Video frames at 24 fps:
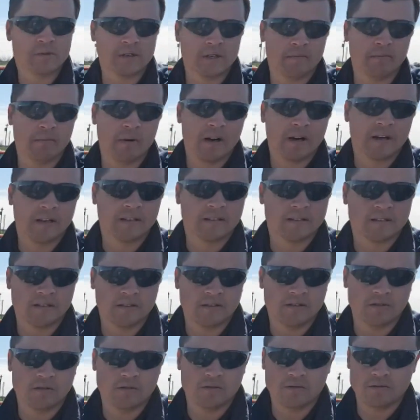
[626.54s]
in a bucket to
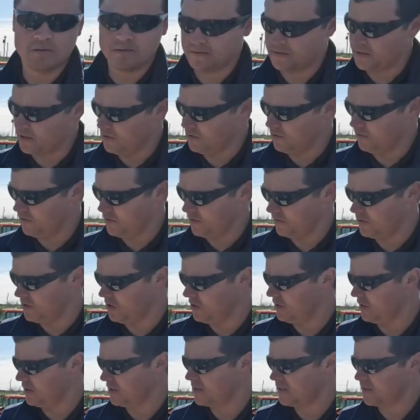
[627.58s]
do to do 50
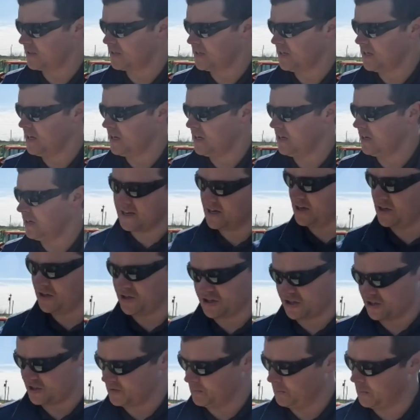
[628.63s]
units of seed. And then you
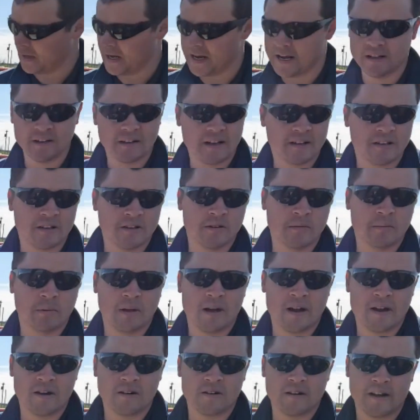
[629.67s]
just apply it like you'd apply
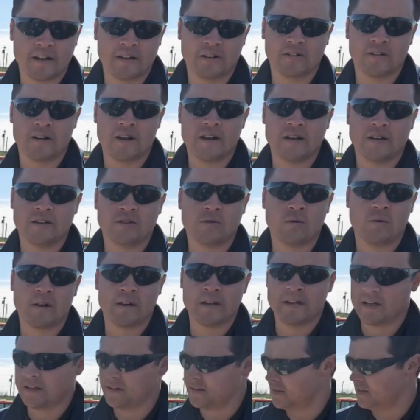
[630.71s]
your regular 80-20
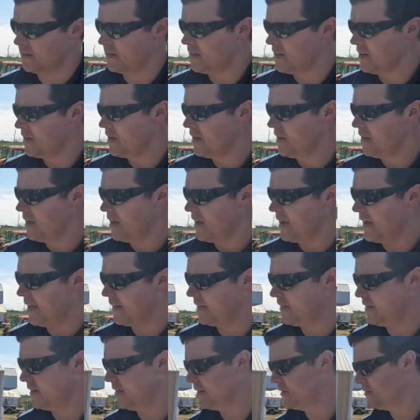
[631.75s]
at the, at
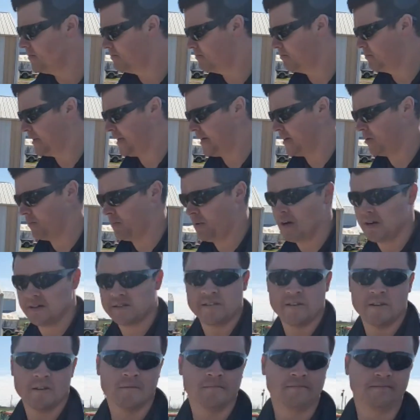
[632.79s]
the planter box
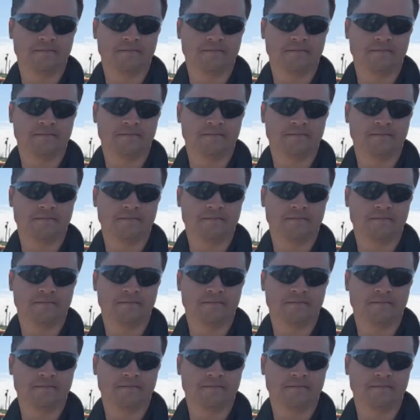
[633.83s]
here.